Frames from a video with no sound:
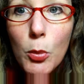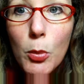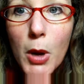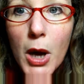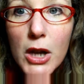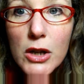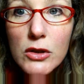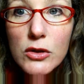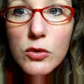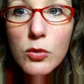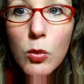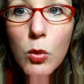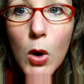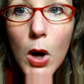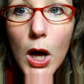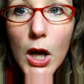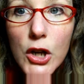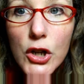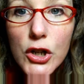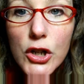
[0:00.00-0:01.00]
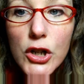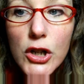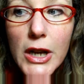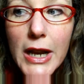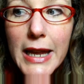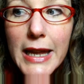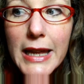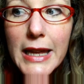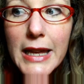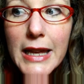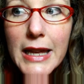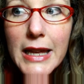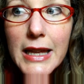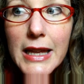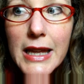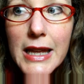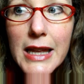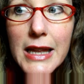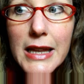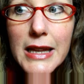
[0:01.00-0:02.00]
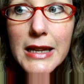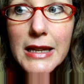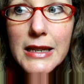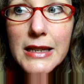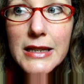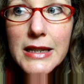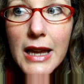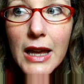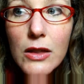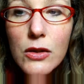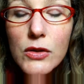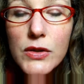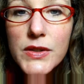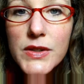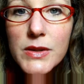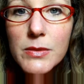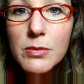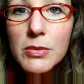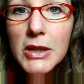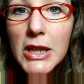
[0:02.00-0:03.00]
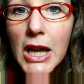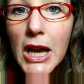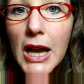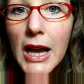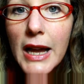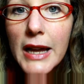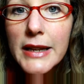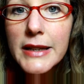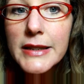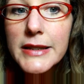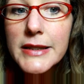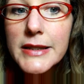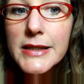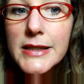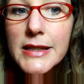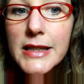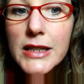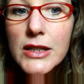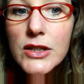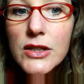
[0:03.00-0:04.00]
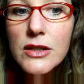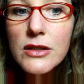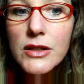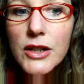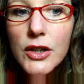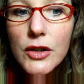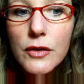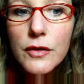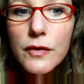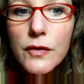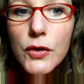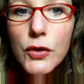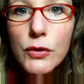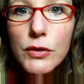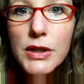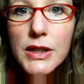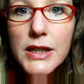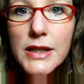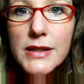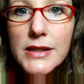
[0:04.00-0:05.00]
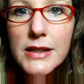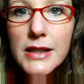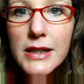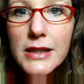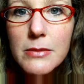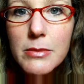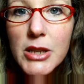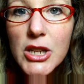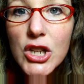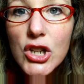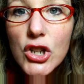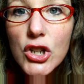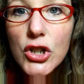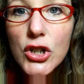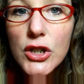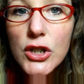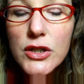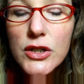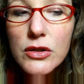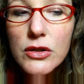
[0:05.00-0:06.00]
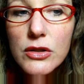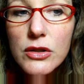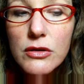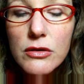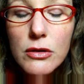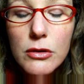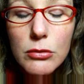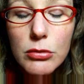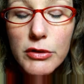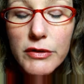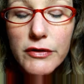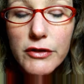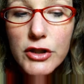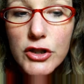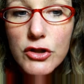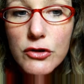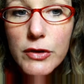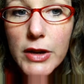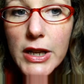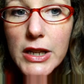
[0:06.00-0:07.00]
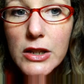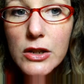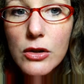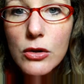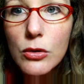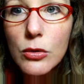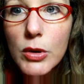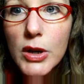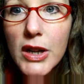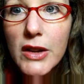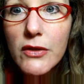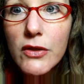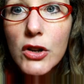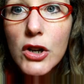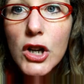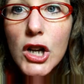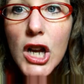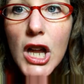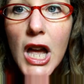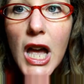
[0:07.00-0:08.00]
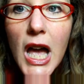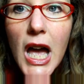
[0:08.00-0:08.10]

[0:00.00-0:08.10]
bottled water and other supplies that, you know, food that doesn't need to be cooked or, or refrigerated or whatever.